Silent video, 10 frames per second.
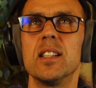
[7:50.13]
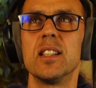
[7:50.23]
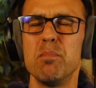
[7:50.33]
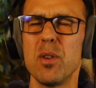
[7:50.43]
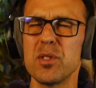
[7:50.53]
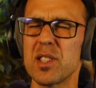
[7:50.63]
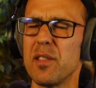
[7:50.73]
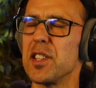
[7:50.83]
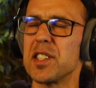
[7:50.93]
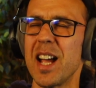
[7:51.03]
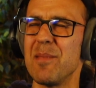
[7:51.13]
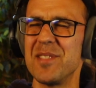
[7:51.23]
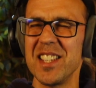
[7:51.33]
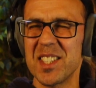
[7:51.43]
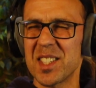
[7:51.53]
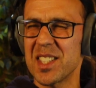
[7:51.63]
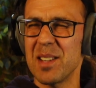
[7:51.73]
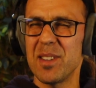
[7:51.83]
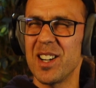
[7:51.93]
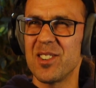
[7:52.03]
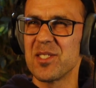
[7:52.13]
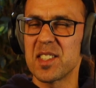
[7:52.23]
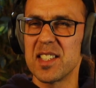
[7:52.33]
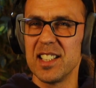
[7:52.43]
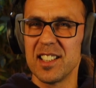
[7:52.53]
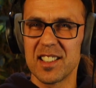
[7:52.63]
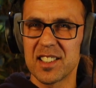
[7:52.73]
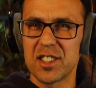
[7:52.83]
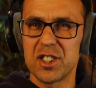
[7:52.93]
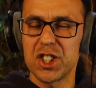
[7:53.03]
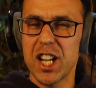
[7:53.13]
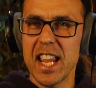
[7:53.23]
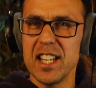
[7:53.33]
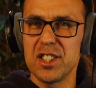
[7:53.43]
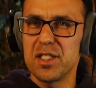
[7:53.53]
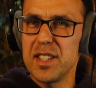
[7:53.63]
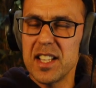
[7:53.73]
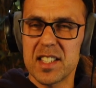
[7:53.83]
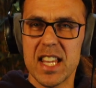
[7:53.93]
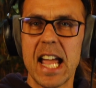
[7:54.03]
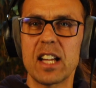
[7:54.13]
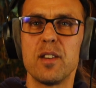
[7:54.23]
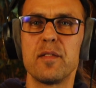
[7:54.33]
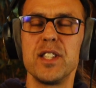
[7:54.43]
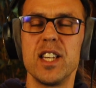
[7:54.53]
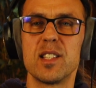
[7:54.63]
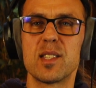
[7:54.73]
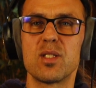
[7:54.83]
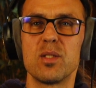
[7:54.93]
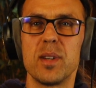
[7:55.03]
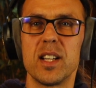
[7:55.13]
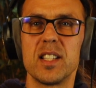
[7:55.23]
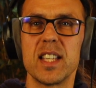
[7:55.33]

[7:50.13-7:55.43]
most of the time they somehow still change the attack of the instrument,